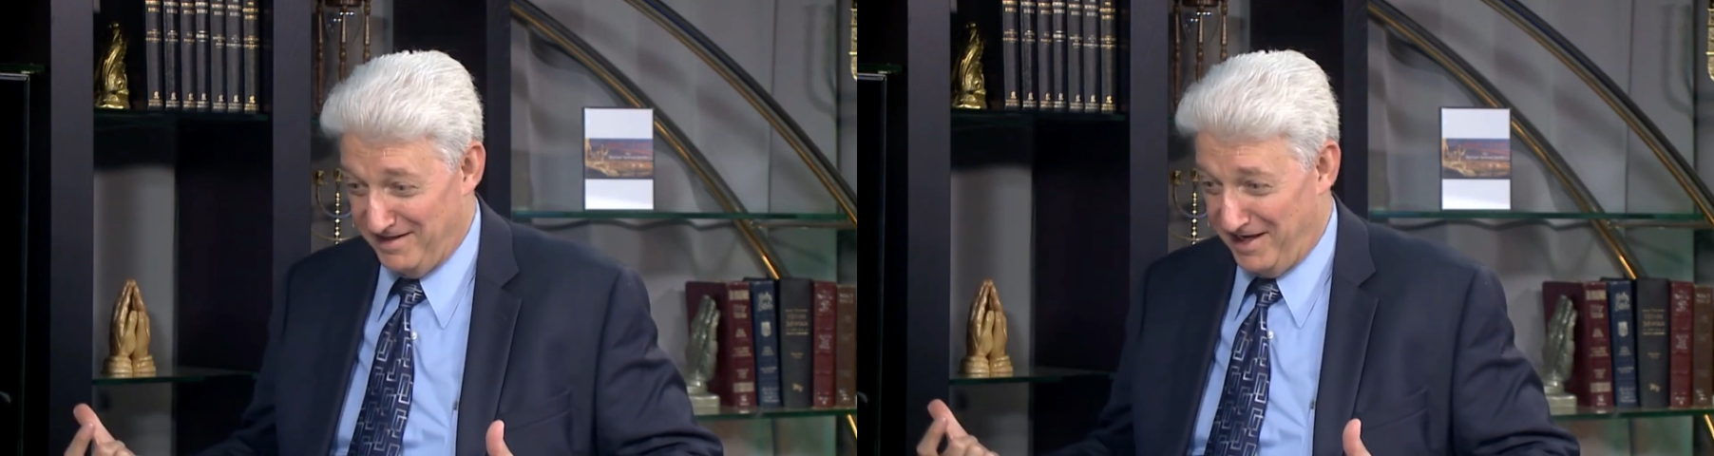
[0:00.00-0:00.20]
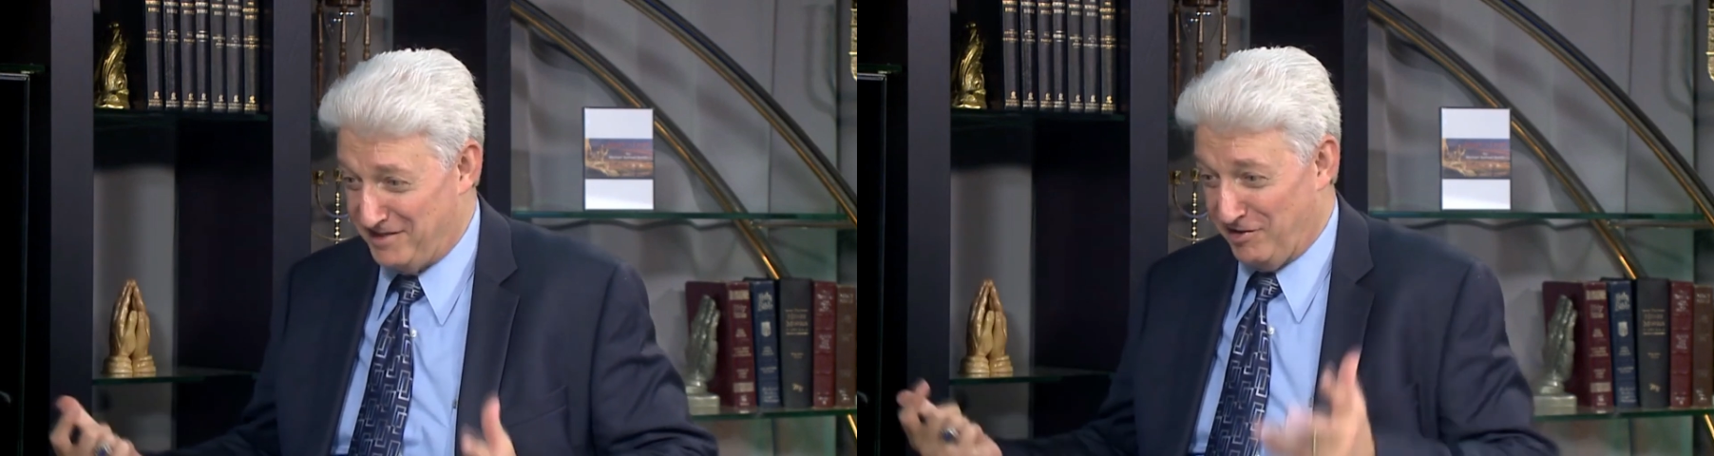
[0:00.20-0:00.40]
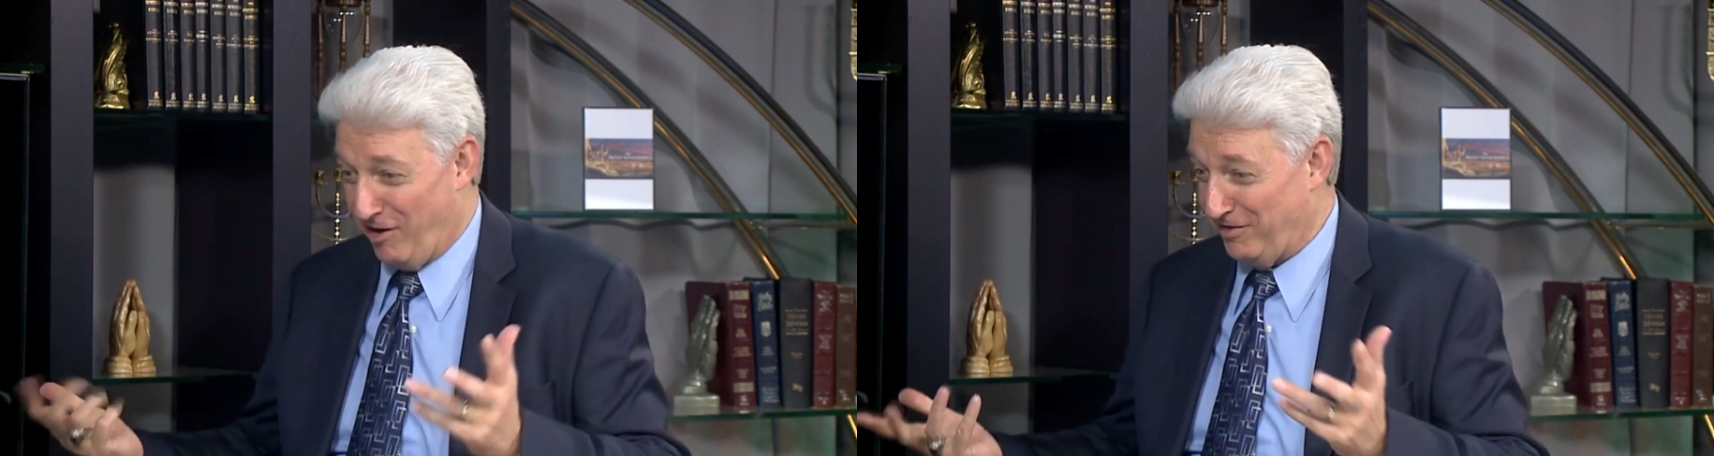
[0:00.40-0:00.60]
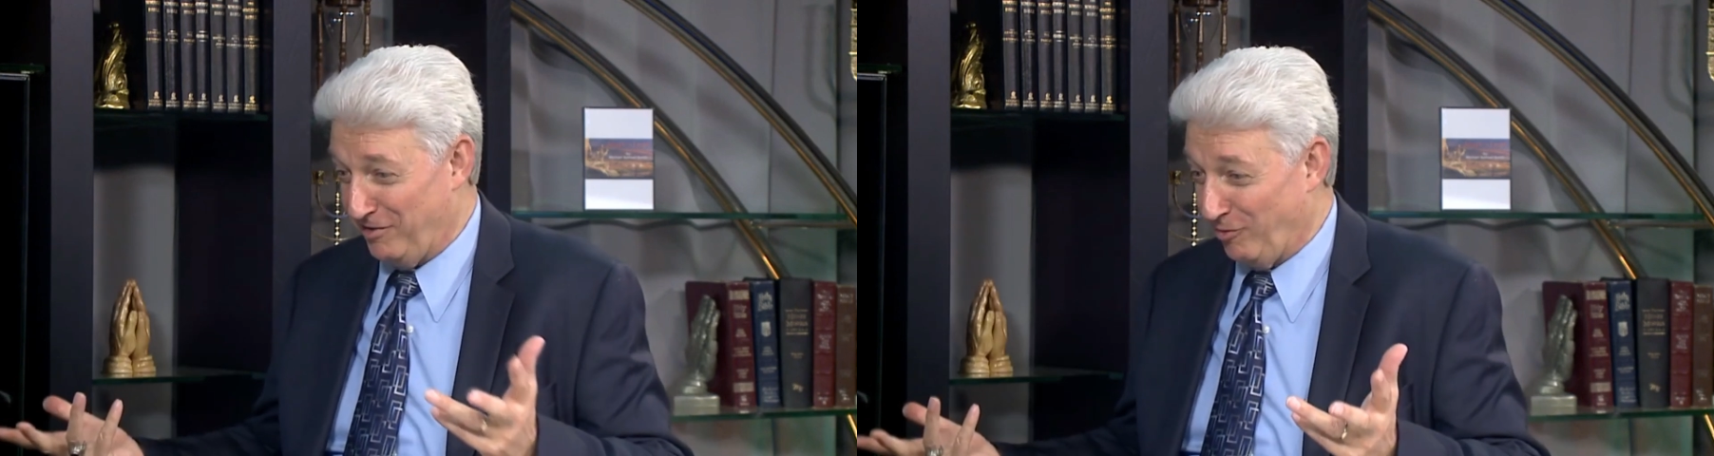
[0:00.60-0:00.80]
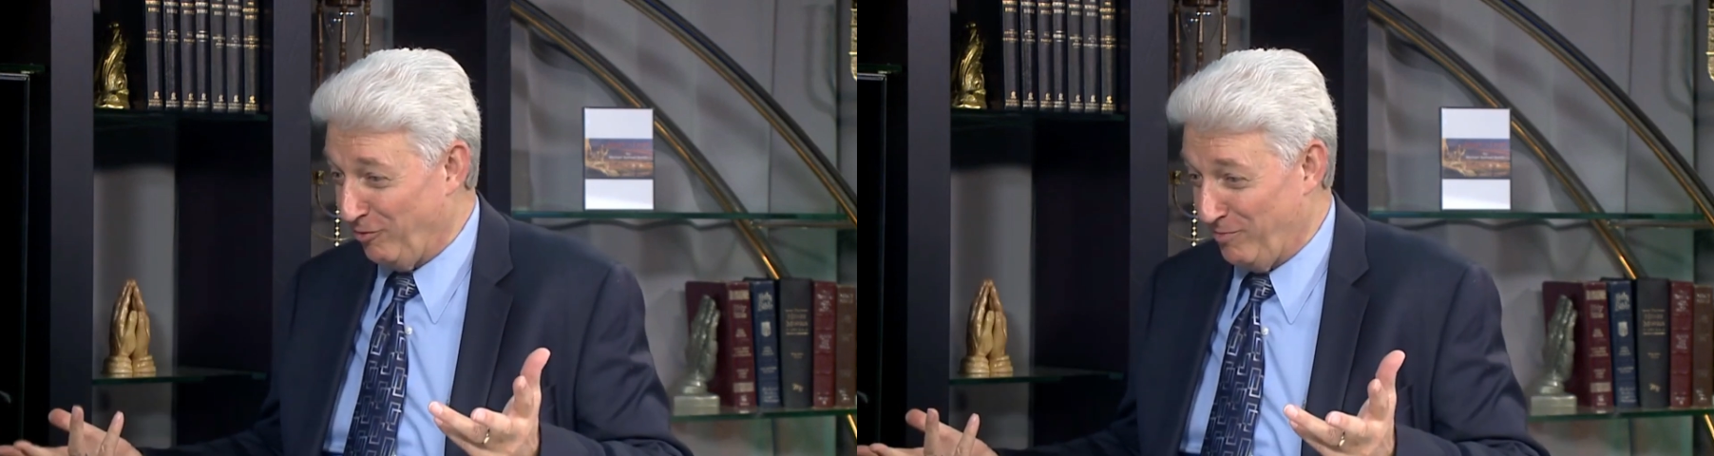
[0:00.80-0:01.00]
He's not
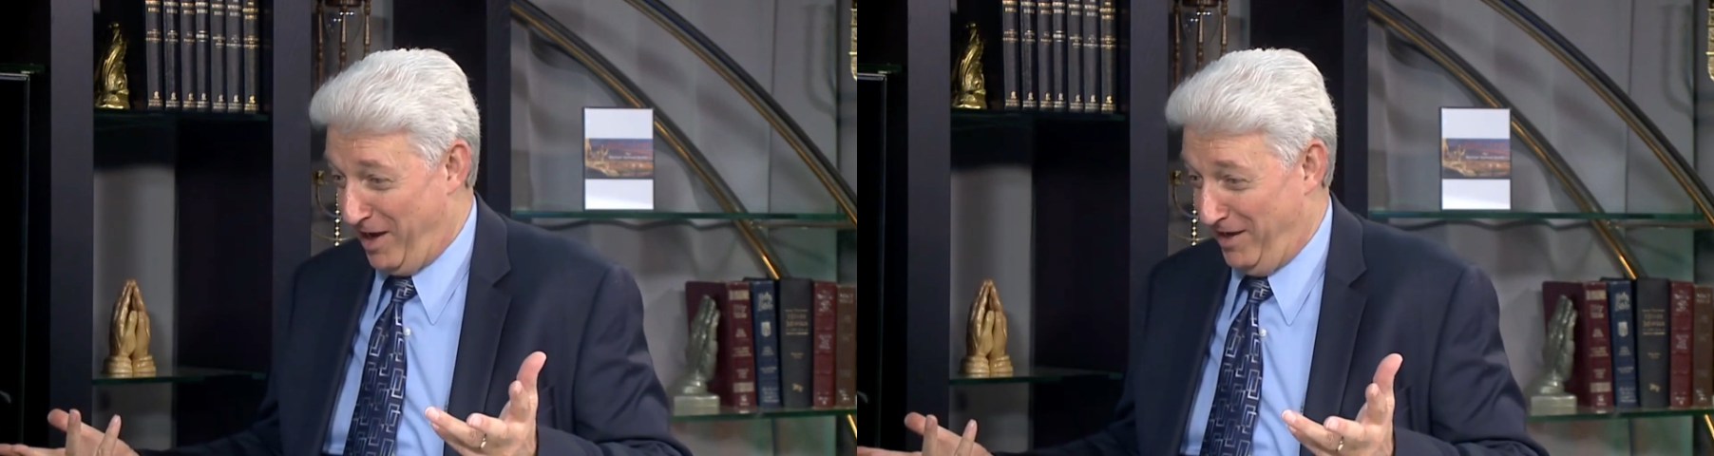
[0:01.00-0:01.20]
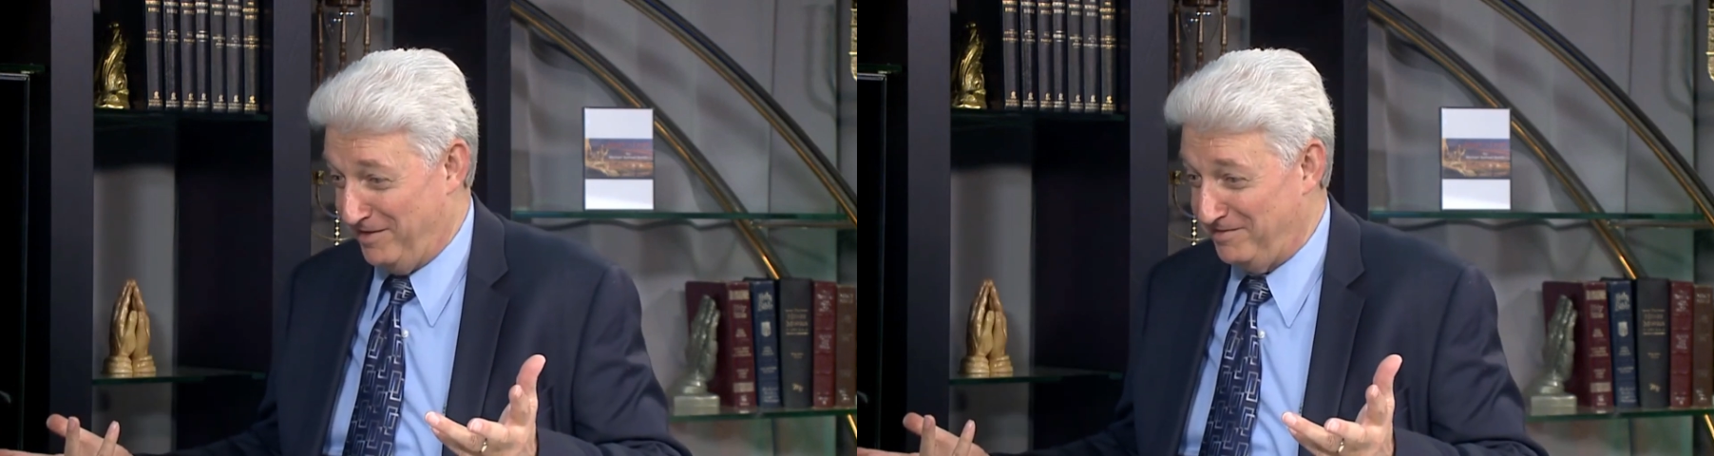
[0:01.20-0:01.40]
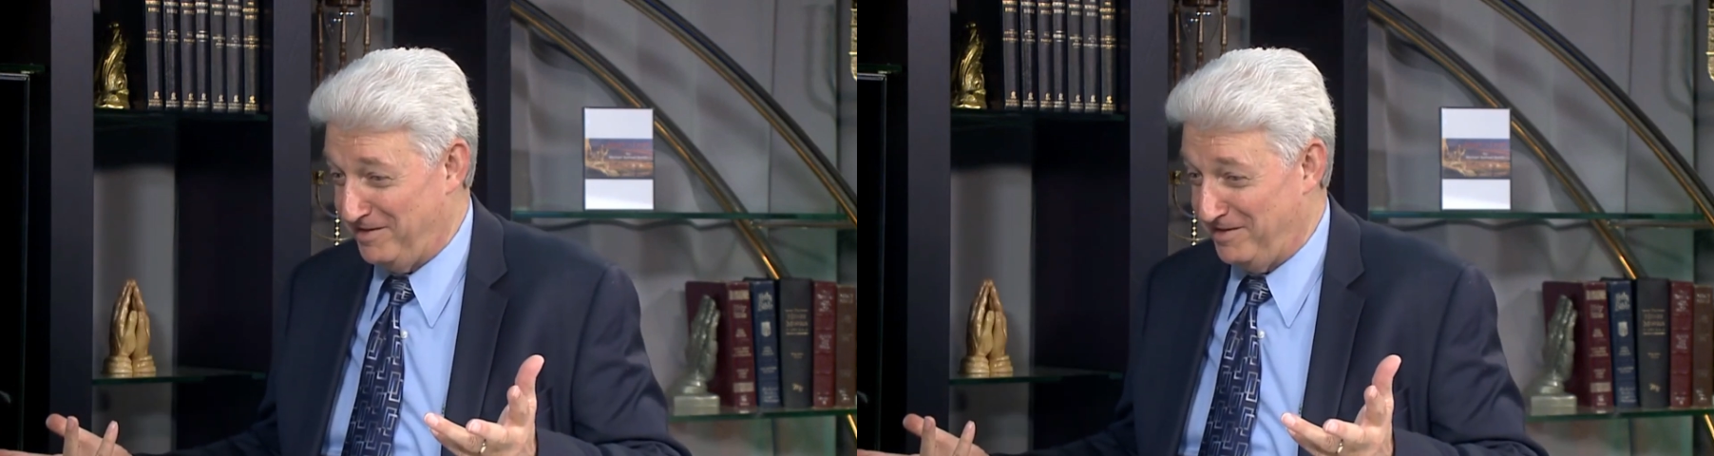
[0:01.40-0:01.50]
an old man.